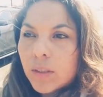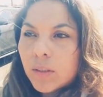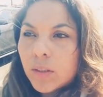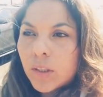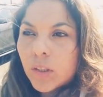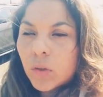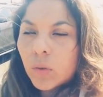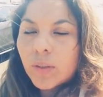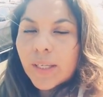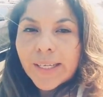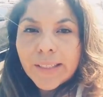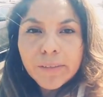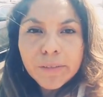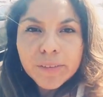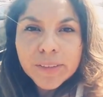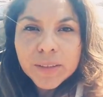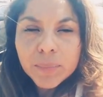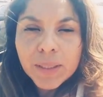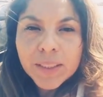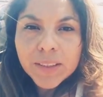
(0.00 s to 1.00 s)
life
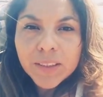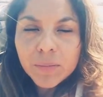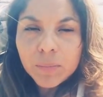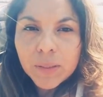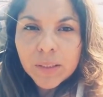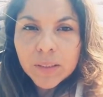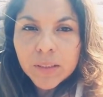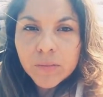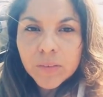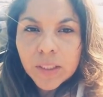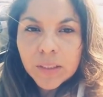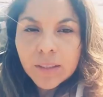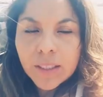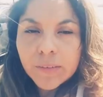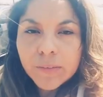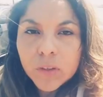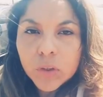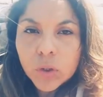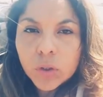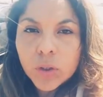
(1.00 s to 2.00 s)
is meant to be lived on
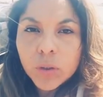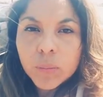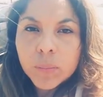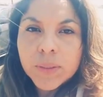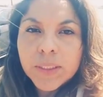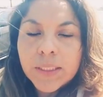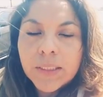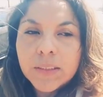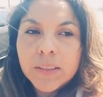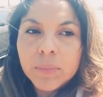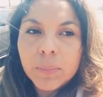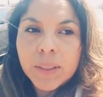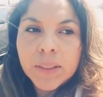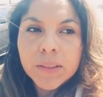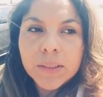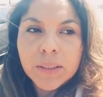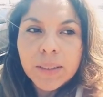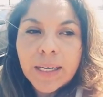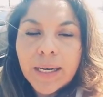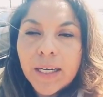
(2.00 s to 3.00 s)
life's terms, and it's
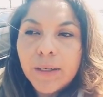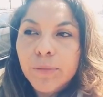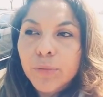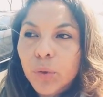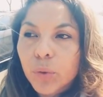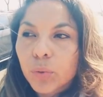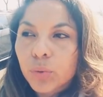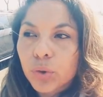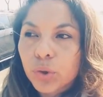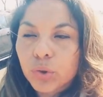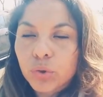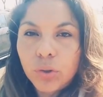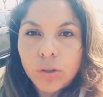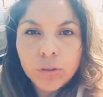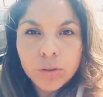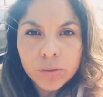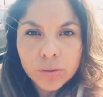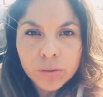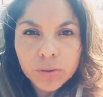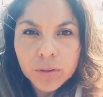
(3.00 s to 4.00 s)
meant to have those
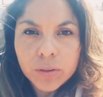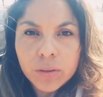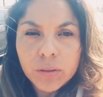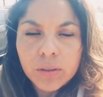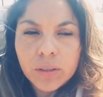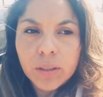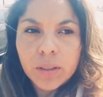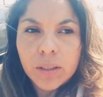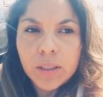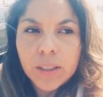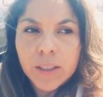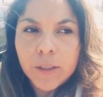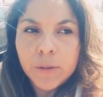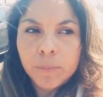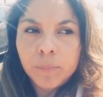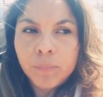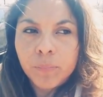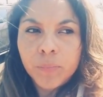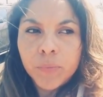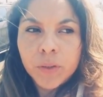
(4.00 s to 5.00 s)
struggles
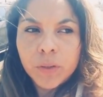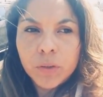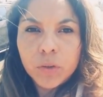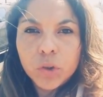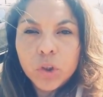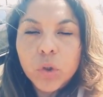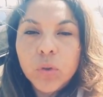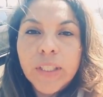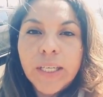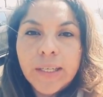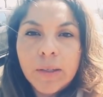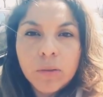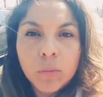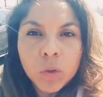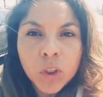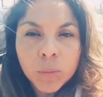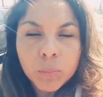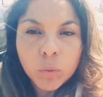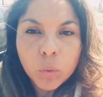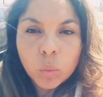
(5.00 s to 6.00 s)
so that,
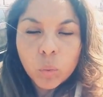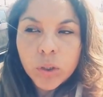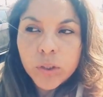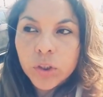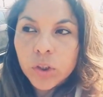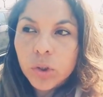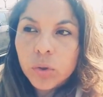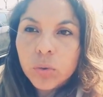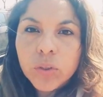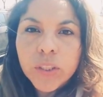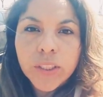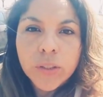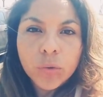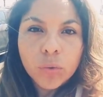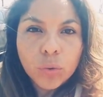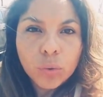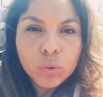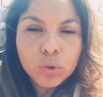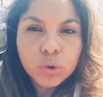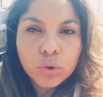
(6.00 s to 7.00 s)
number one, you can
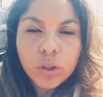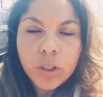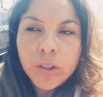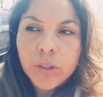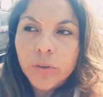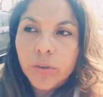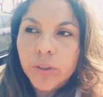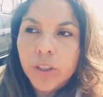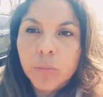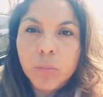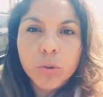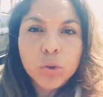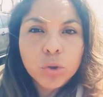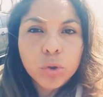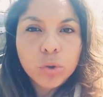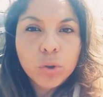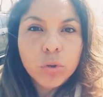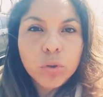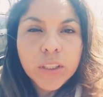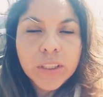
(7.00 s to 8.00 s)
grow stronger, and number
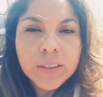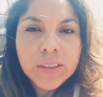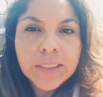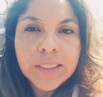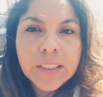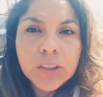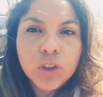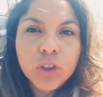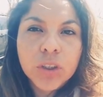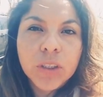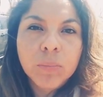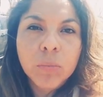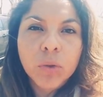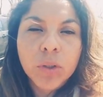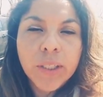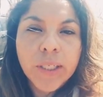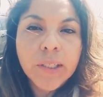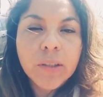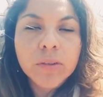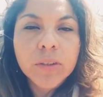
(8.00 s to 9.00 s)
two, you can teach
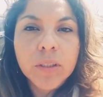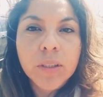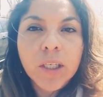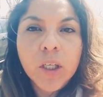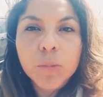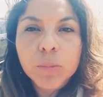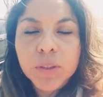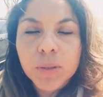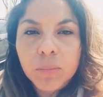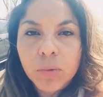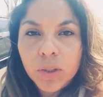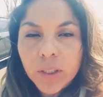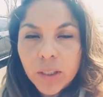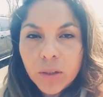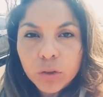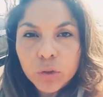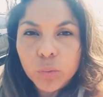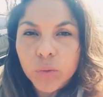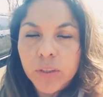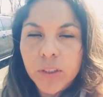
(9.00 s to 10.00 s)
someone else and help someone
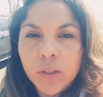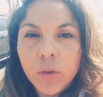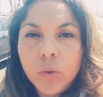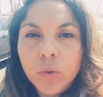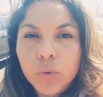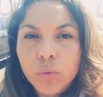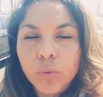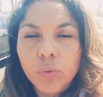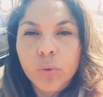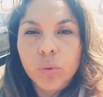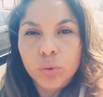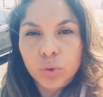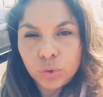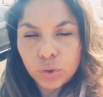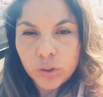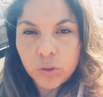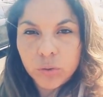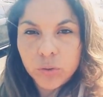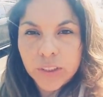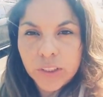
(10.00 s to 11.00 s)
else when they go through those
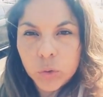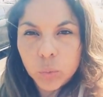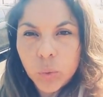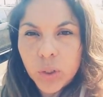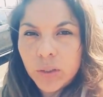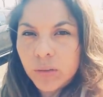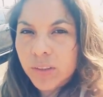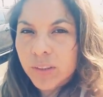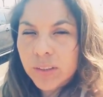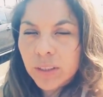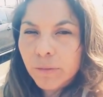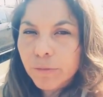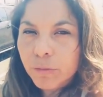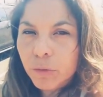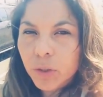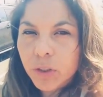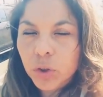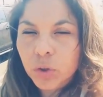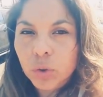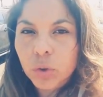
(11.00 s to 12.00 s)
struggles as well. It's not
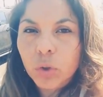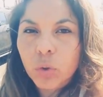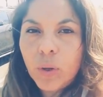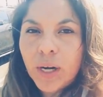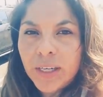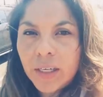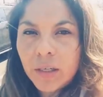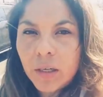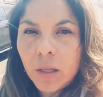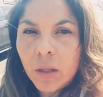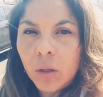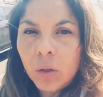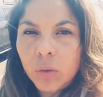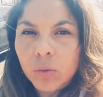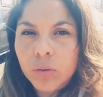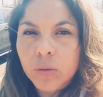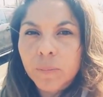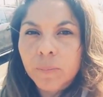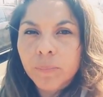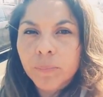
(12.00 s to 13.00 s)
for us to go at it
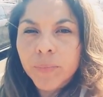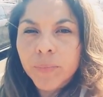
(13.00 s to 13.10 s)
alone.